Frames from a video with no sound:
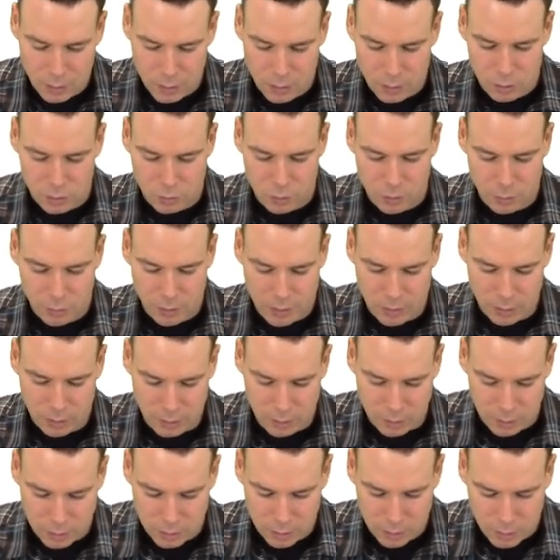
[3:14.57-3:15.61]
So what are we
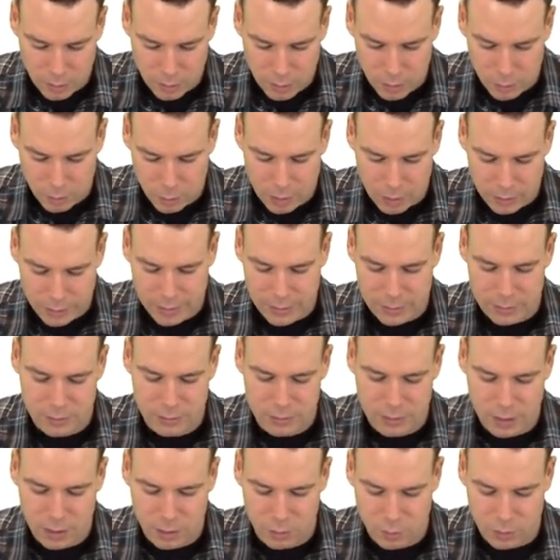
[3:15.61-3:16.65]
thinking? Well, x is
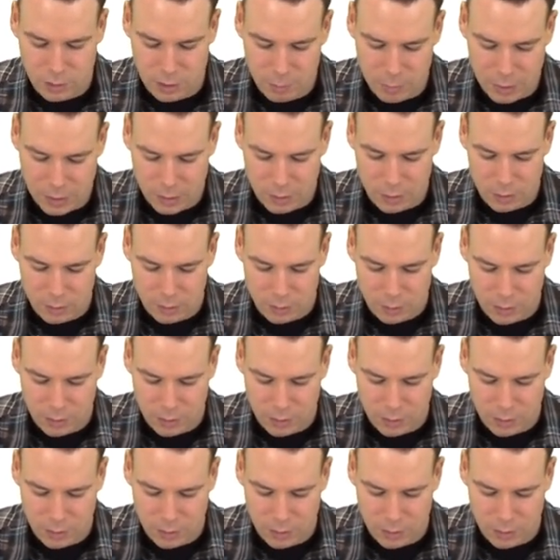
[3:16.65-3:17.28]
getting really big.